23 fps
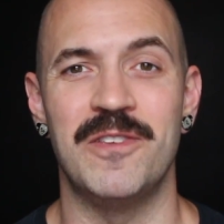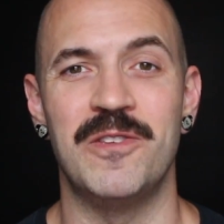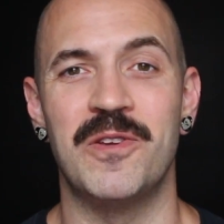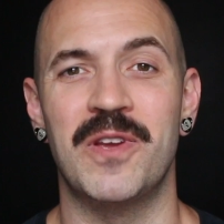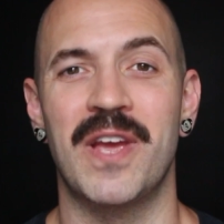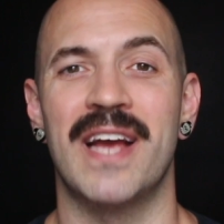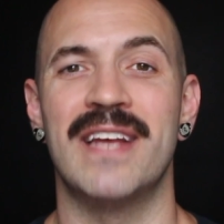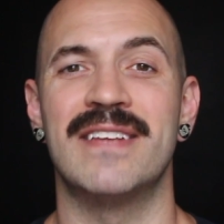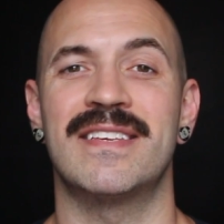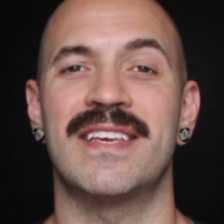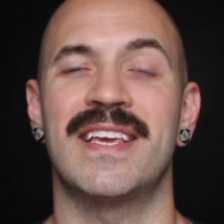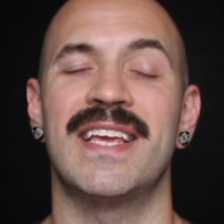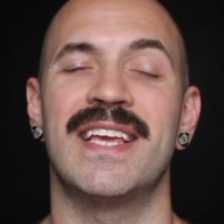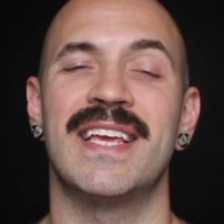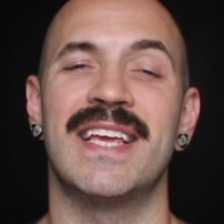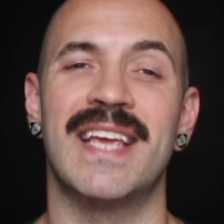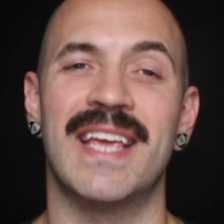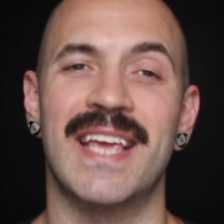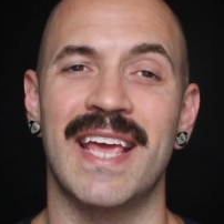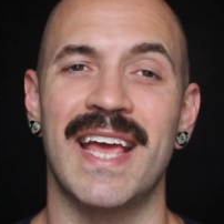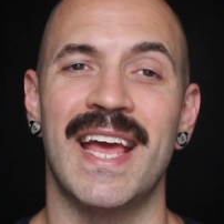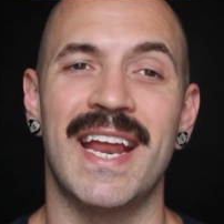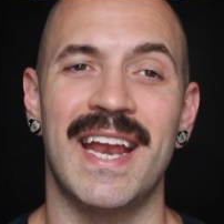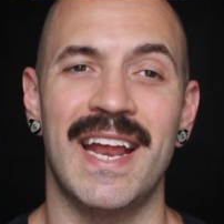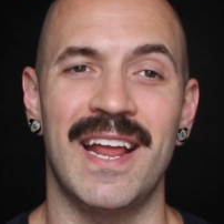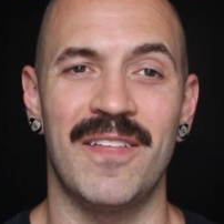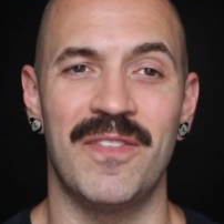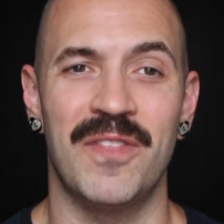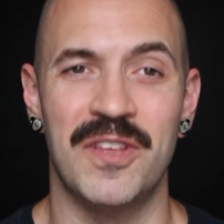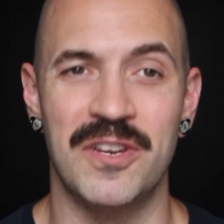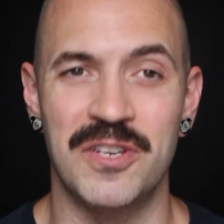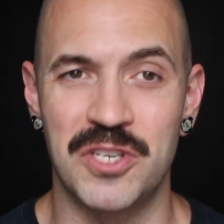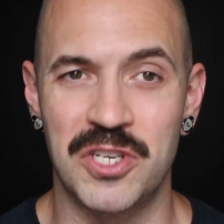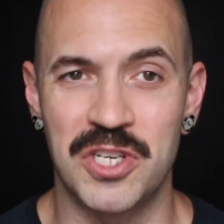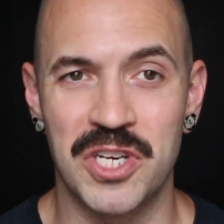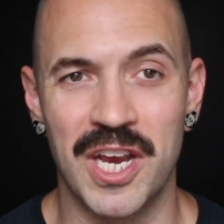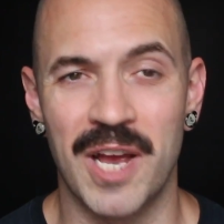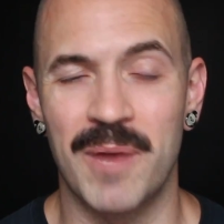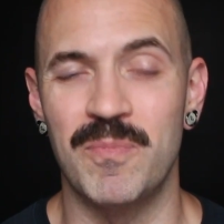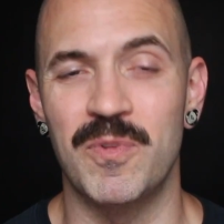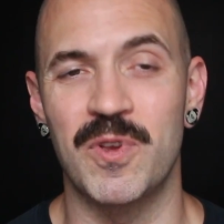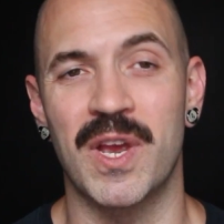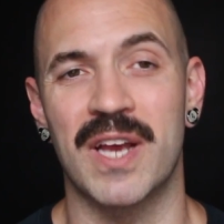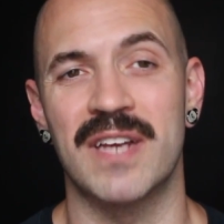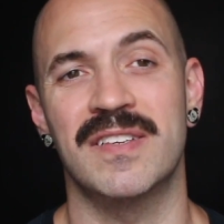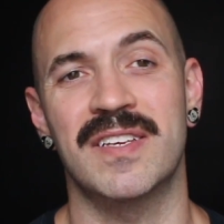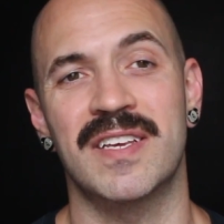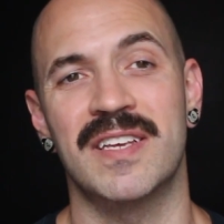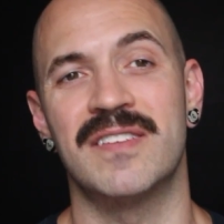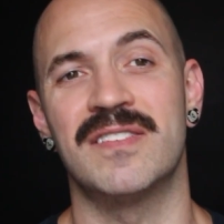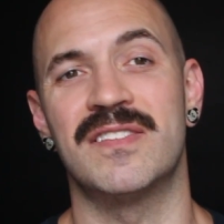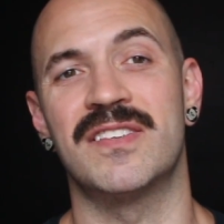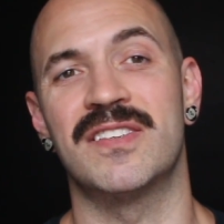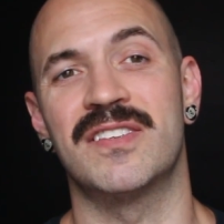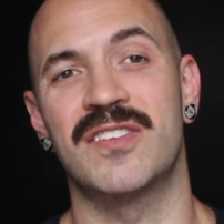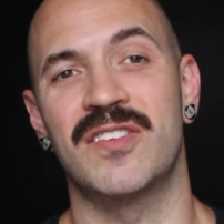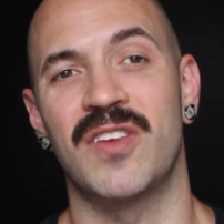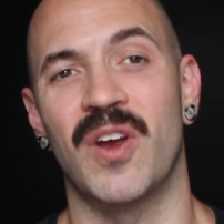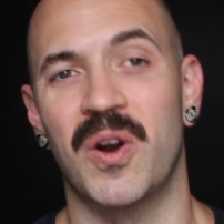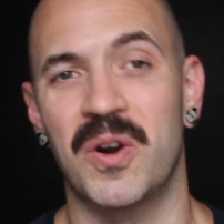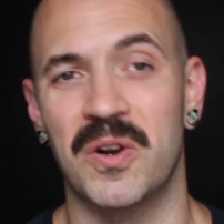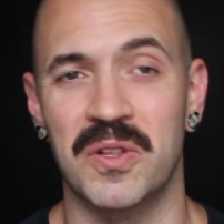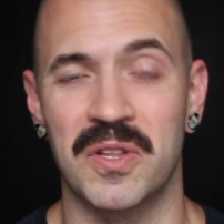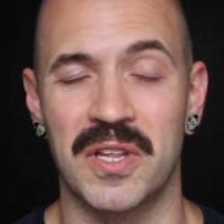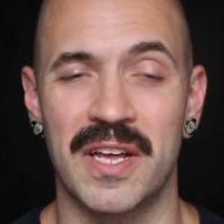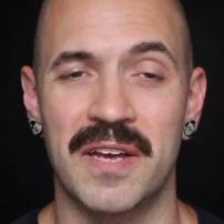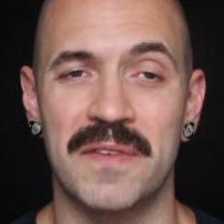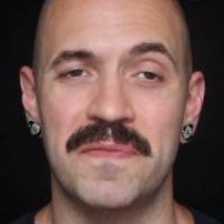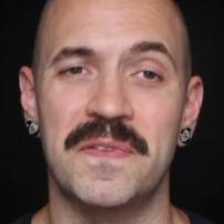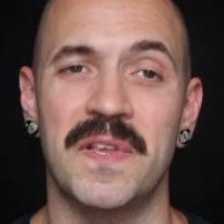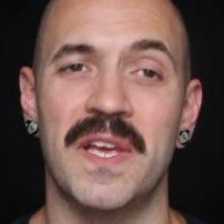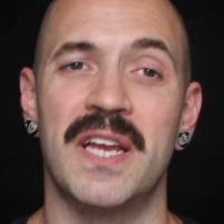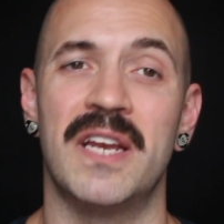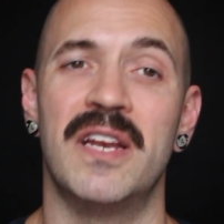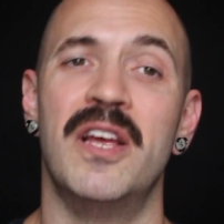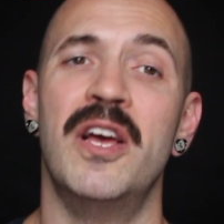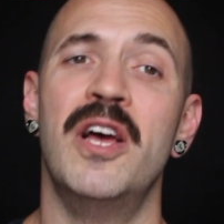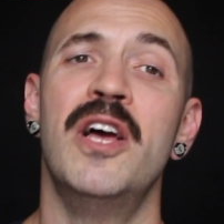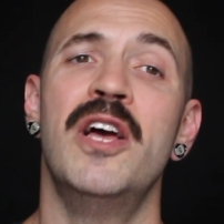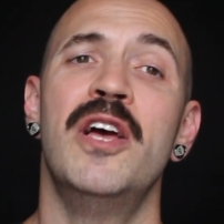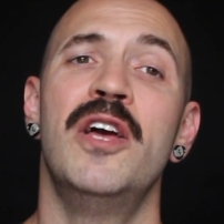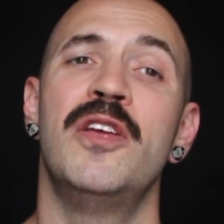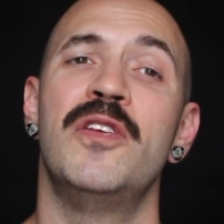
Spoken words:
You guys can get in the gym. You guys can start lifting.